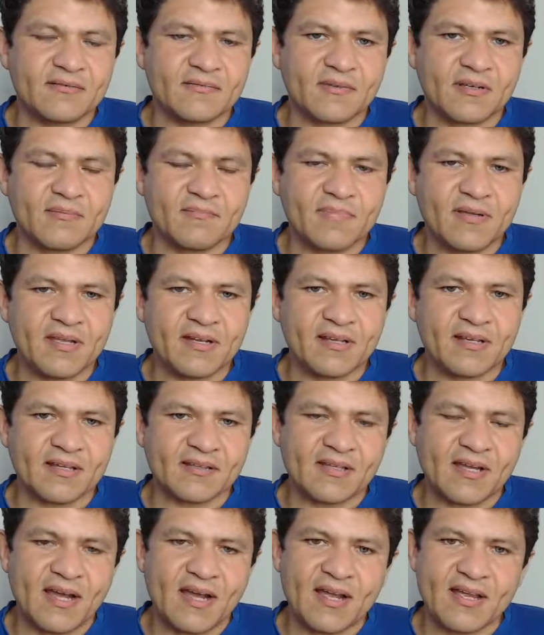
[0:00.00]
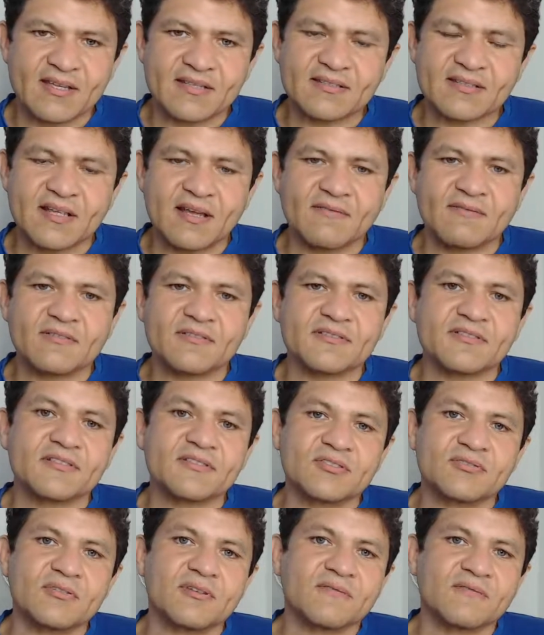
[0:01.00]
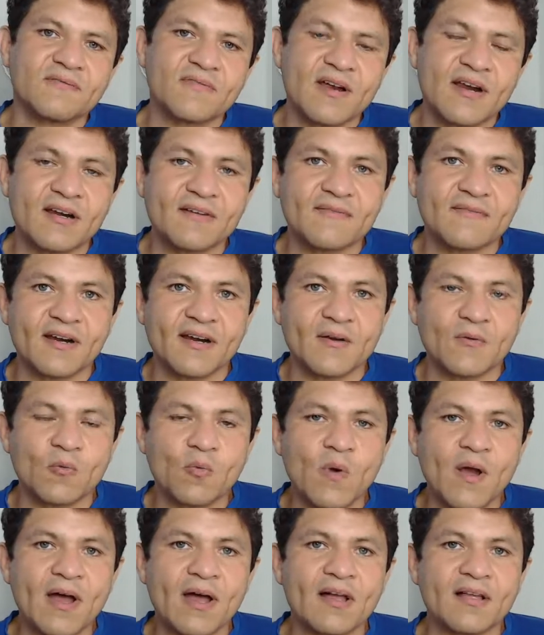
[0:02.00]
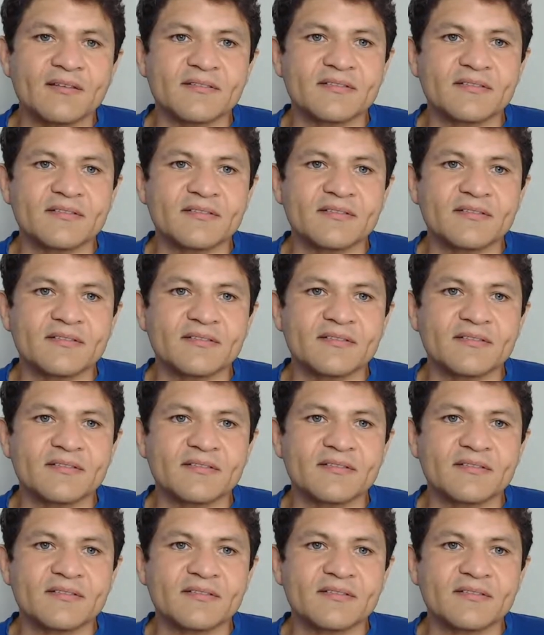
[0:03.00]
competing at the highest levels and doing very, very well.